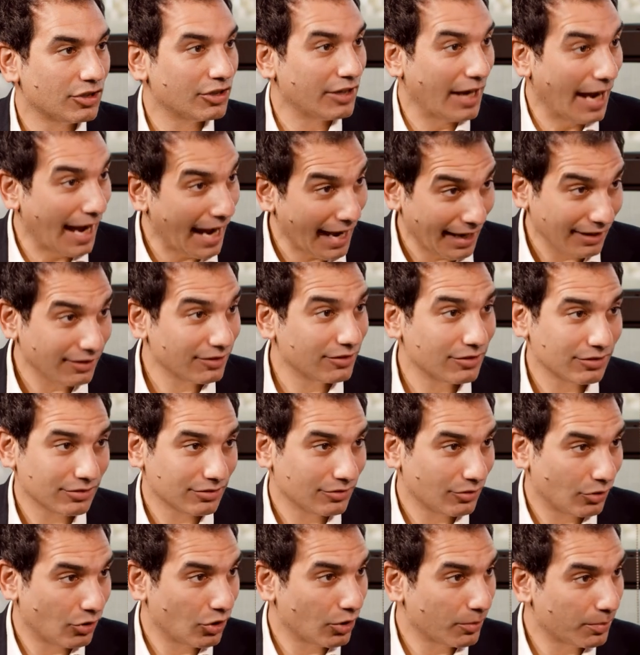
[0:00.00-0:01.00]
could add
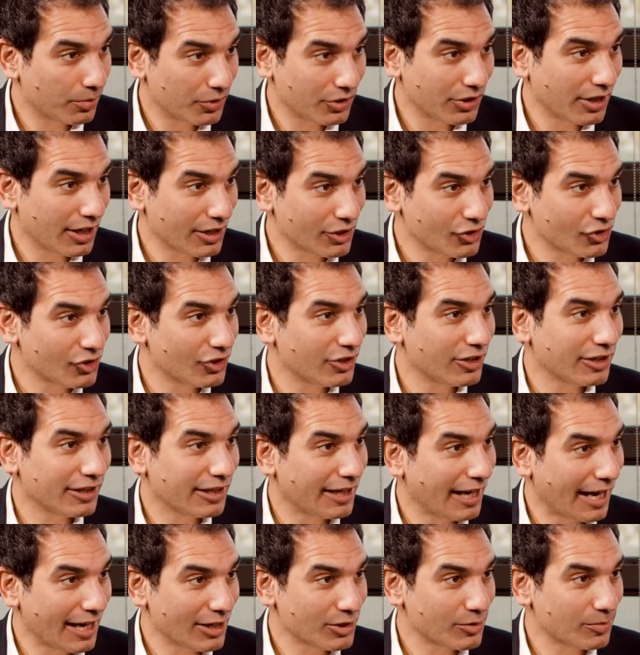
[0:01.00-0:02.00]
oil production
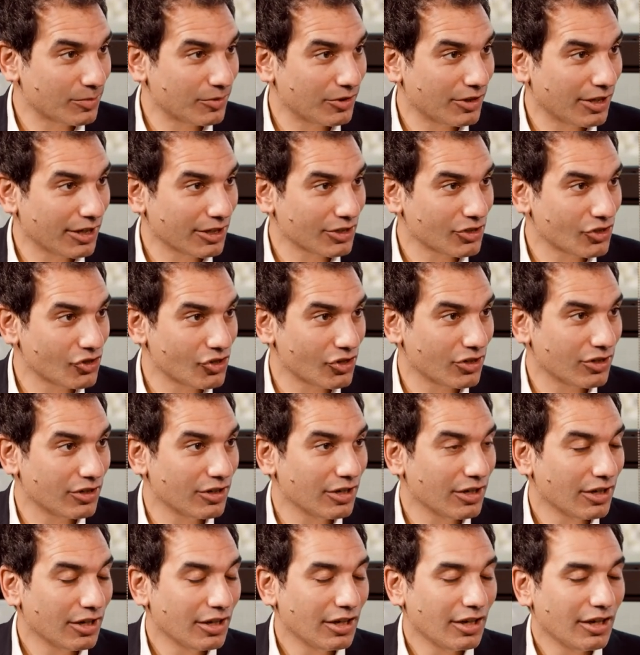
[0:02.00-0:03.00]
and gas production.
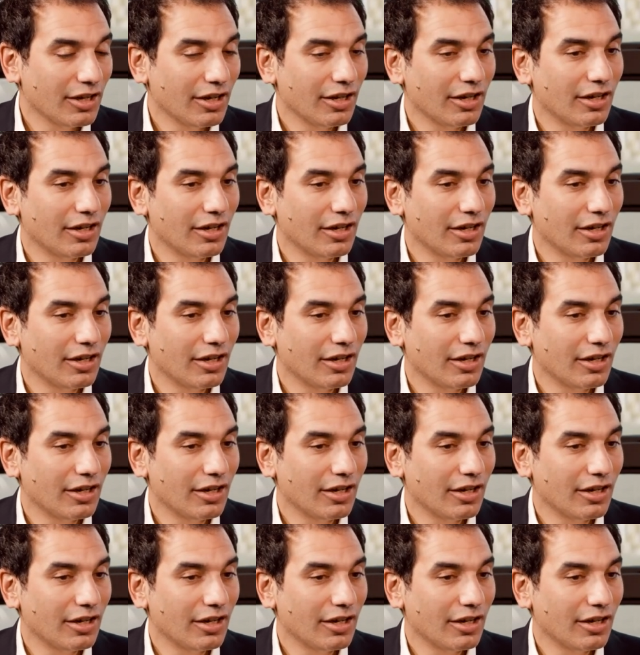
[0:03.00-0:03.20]
Okay.